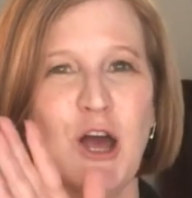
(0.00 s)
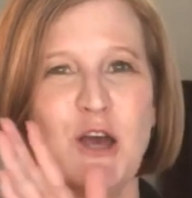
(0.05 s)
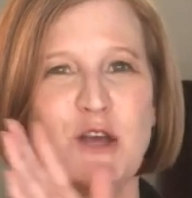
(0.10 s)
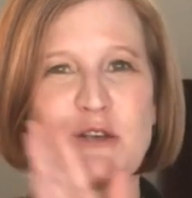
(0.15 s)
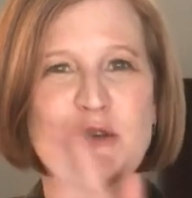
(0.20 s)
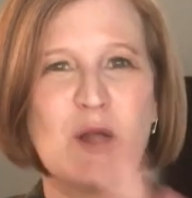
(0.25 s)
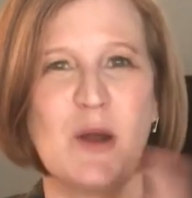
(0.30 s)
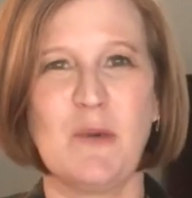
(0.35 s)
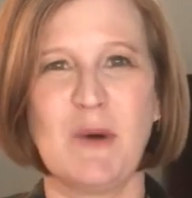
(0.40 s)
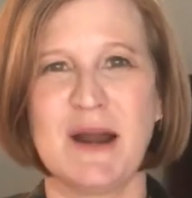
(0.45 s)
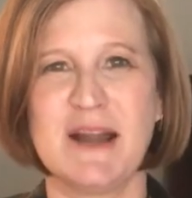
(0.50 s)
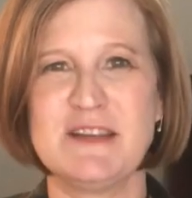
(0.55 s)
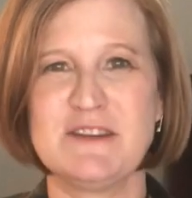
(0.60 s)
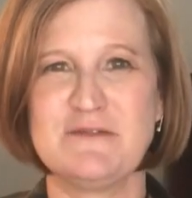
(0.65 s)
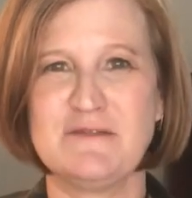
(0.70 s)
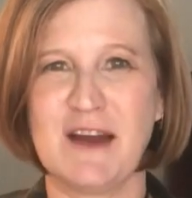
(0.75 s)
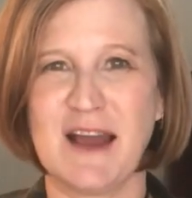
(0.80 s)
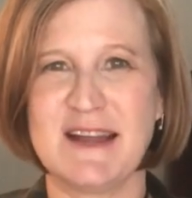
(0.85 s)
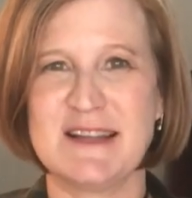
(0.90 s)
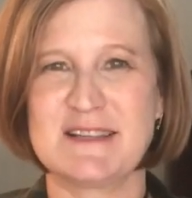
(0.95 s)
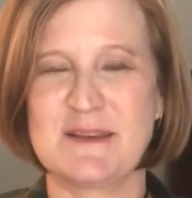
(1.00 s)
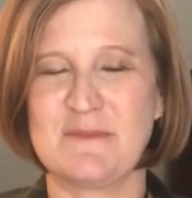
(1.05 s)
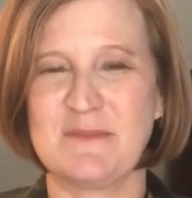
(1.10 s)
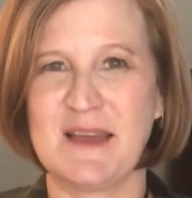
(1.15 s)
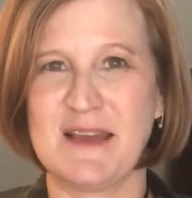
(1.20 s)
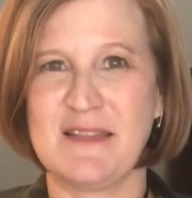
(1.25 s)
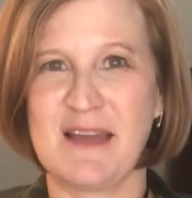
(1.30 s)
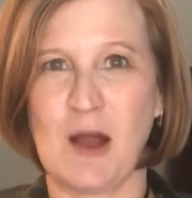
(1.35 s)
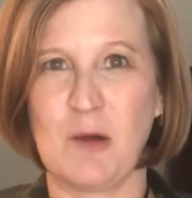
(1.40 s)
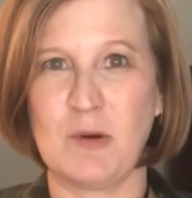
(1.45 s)
So I wanted to find
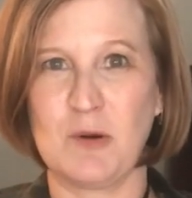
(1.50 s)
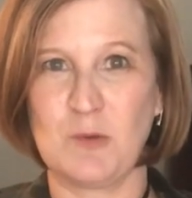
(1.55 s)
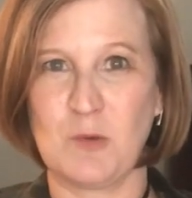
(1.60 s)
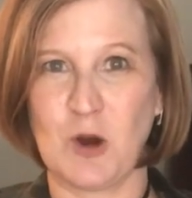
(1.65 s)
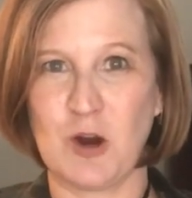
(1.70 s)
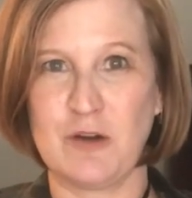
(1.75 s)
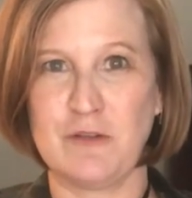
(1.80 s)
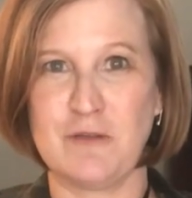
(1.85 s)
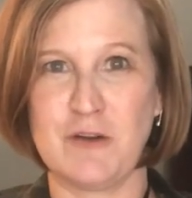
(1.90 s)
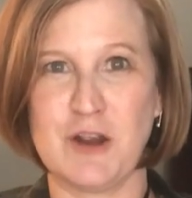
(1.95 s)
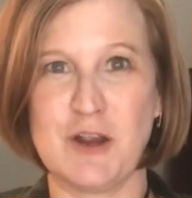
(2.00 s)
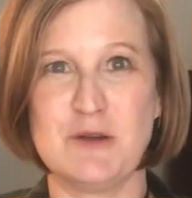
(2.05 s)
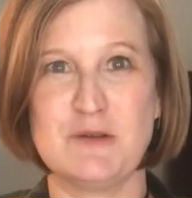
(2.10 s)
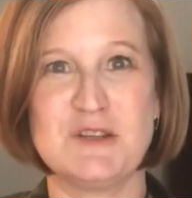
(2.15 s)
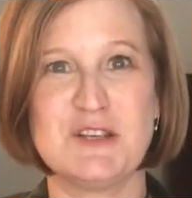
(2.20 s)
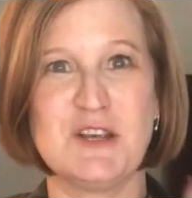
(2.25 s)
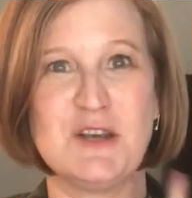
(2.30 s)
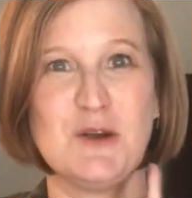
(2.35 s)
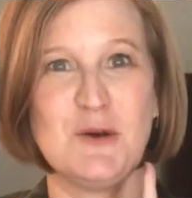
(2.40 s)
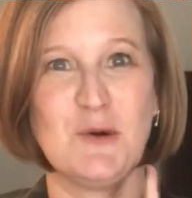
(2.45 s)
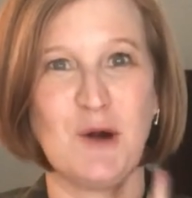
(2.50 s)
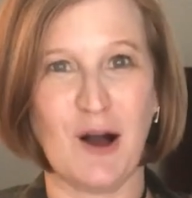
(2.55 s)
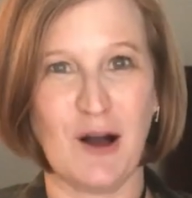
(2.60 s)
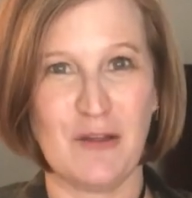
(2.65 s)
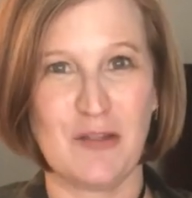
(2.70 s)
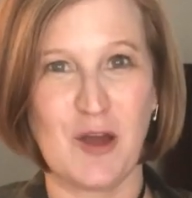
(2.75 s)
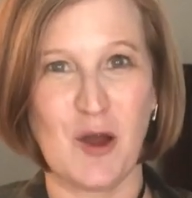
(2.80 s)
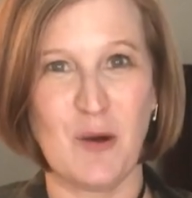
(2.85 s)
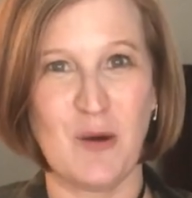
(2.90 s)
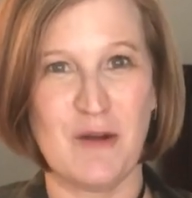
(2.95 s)
something that would work for you too.
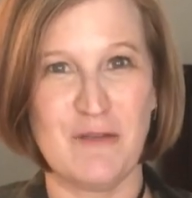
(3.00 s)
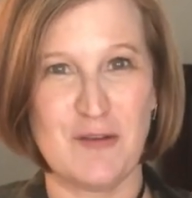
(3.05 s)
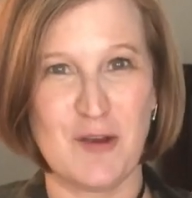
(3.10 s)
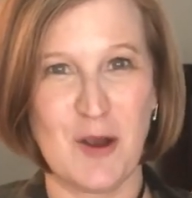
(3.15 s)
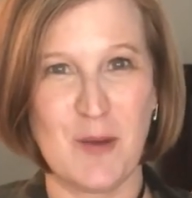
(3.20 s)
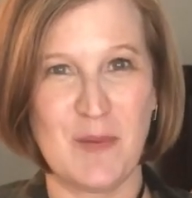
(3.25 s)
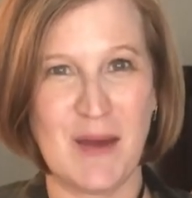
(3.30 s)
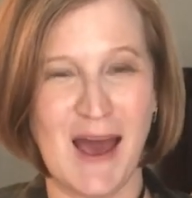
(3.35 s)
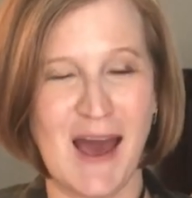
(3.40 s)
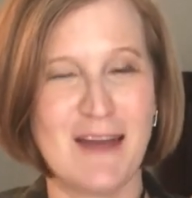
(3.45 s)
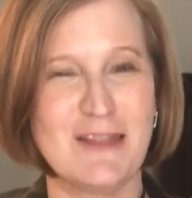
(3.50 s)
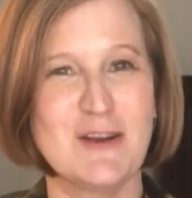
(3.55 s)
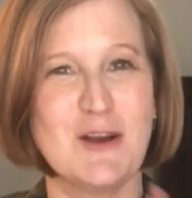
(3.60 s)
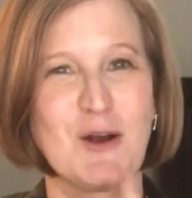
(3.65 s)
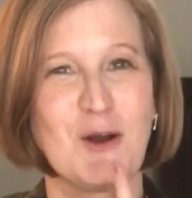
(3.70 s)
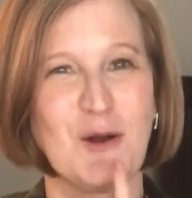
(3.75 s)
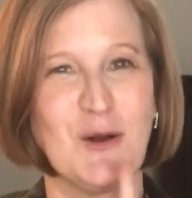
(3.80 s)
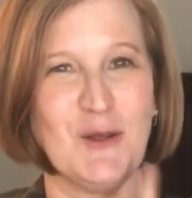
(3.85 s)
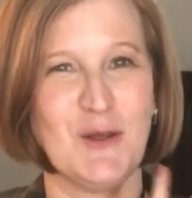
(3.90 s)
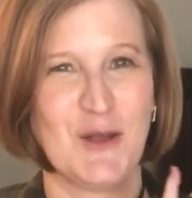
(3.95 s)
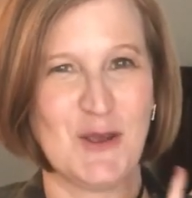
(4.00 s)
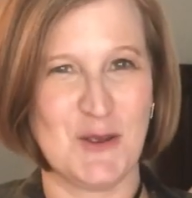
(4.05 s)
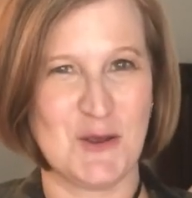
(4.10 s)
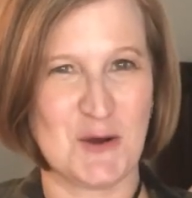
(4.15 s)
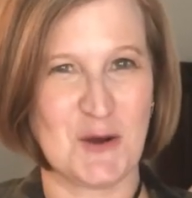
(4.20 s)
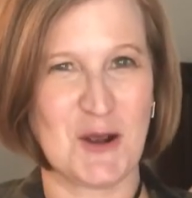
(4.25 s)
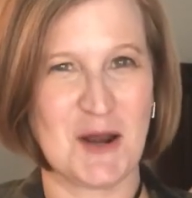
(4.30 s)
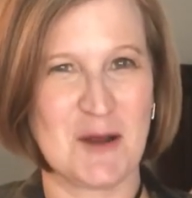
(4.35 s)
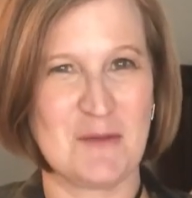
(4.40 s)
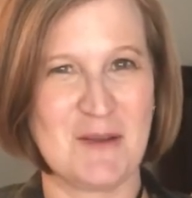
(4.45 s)
Although if you're a bath girl,
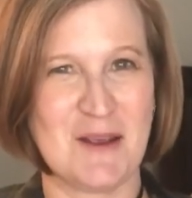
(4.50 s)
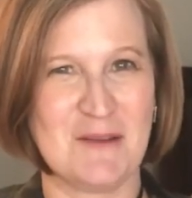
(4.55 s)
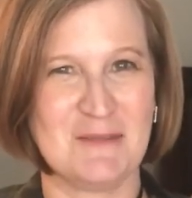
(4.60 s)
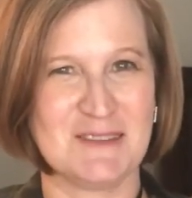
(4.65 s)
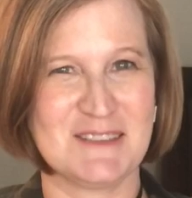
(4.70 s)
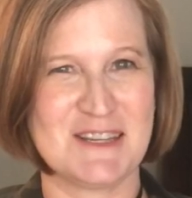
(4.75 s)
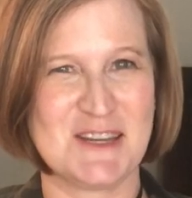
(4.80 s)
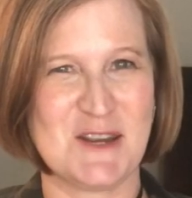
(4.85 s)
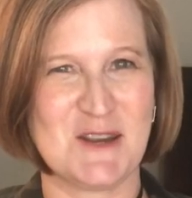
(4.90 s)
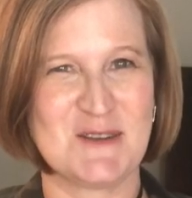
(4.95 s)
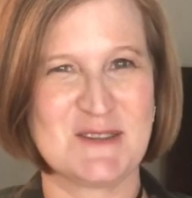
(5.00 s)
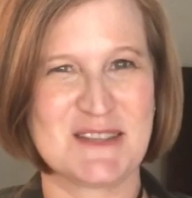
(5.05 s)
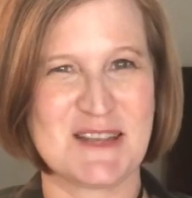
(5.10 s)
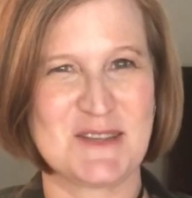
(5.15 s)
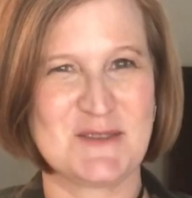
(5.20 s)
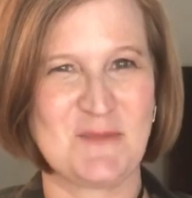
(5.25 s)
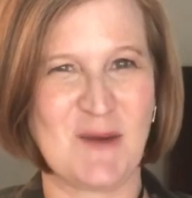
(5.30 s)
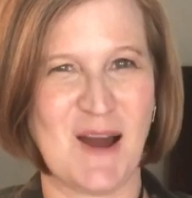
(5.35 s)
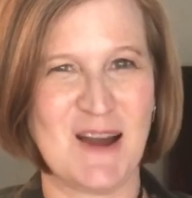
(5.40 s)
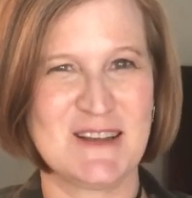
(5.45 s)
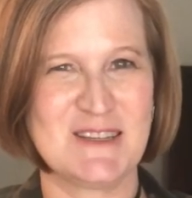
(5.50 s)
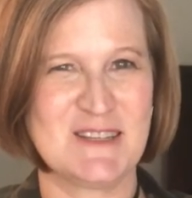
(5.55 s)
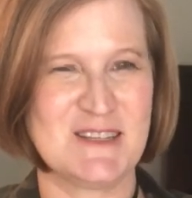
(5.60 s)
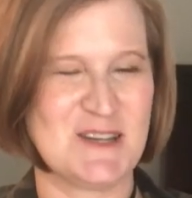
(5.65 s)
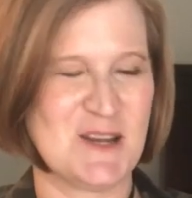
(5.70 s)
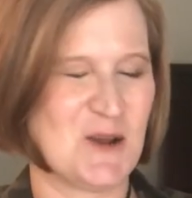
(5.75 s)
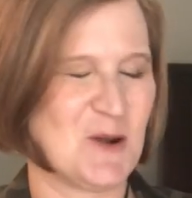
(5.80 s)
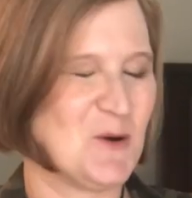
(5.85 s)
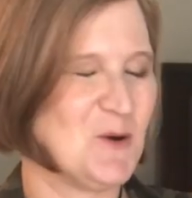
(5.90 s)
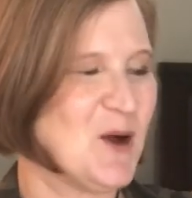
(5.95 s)
you're gonna be able able to use this box
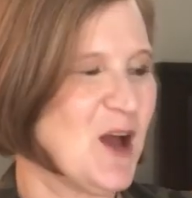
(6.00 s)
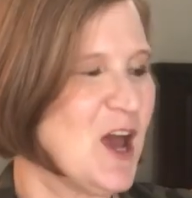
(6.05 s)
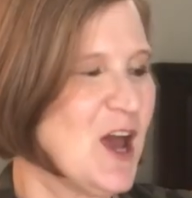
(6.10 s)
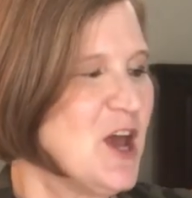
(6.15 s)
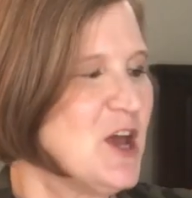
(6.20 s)
too.